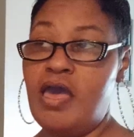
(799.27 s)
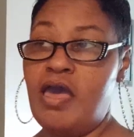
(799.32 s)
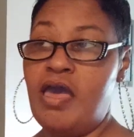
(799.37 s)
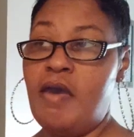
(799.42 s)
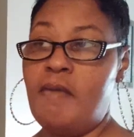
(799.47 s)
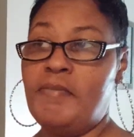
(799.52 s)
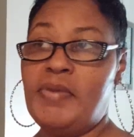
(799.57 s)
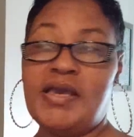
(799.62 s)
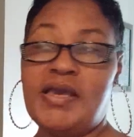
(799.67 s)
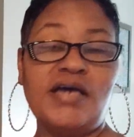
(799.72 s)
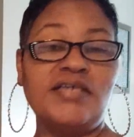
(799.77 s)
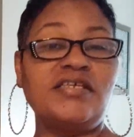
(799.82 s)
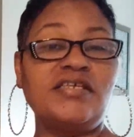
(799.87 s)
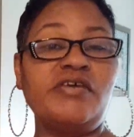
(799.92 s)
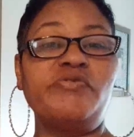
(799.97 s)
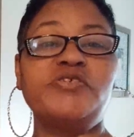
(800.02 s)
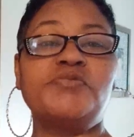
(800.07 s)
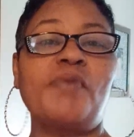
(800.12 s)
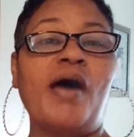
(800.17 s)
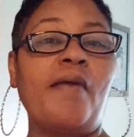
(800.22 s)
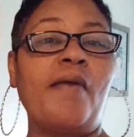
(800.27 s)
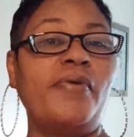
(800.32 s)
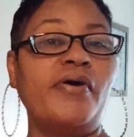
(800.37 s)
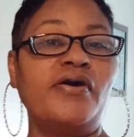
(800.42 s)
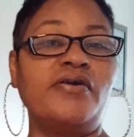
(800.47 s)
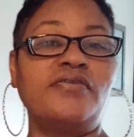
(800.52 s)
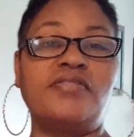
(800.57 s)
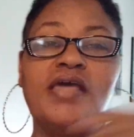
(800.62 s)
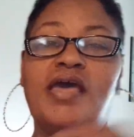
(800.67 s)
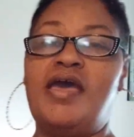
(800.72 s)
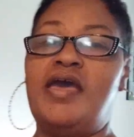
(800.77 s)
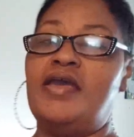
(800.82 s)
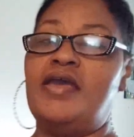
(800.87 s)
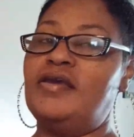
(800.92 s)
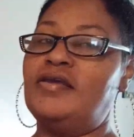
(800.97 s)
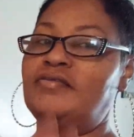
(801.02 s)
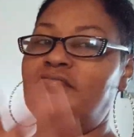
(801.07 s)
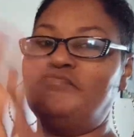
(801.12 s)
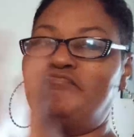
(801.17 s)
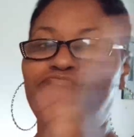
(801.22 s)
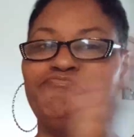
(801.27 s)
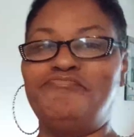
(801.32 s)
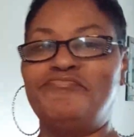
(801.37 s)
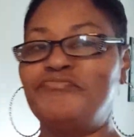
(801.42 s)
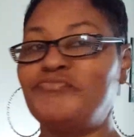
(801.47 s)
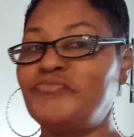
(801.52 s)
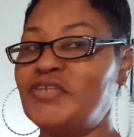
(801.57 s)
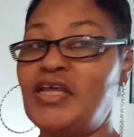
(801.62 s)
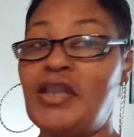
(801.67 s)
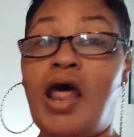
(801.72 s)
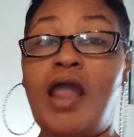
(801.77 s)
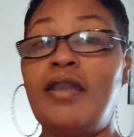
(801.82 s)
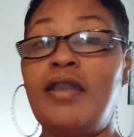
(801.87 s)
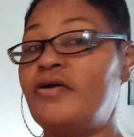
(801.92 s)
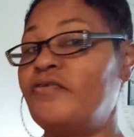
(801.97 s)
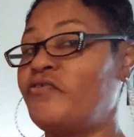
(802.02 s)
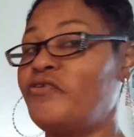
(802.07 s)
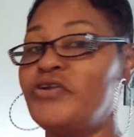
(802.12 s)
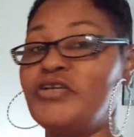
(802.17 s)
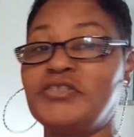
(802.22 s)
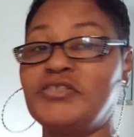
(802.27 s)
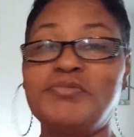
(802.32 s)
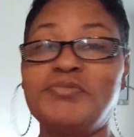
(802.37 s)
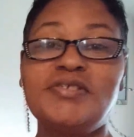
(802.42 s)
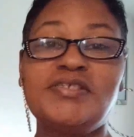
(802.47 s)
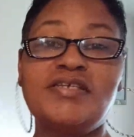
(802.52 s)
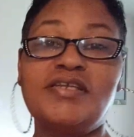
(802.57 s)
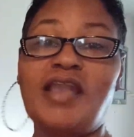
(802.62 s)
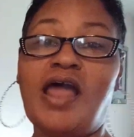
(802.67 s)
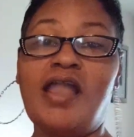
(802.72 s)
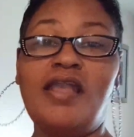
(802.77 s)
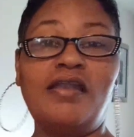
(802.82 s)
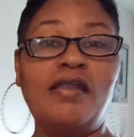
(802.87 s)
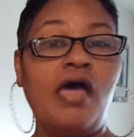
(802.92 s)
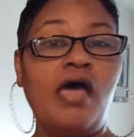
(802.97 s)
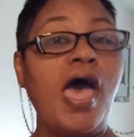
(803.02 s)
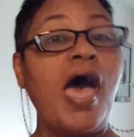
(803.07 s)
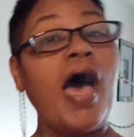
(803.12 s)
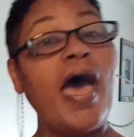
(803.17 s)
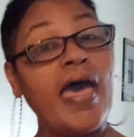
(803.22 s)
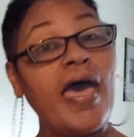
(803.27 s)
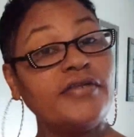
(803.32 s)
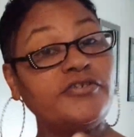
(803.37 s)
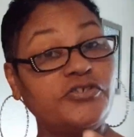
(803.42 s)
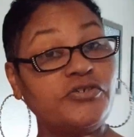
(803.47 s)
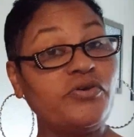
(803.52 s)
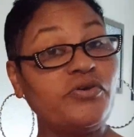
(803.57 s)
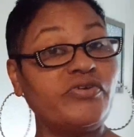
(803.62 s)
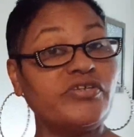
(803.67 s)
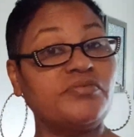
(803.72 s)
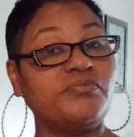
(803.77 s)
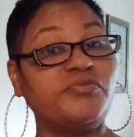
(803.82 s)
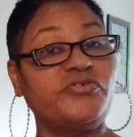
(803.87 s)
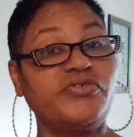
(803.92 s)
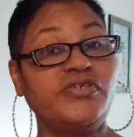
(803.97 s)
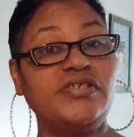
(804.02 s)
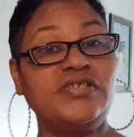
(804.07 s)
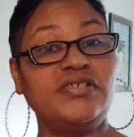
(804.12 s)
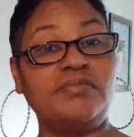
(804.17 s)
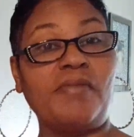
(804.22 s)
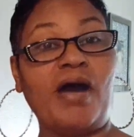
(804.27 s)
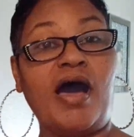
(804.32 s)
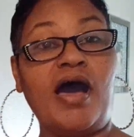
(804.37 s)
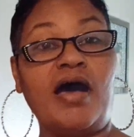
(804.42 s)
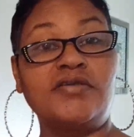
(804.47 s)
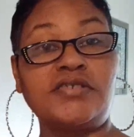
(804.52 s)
because it was my birthday and and I love Christmas and I I had two Christmas trees in my house.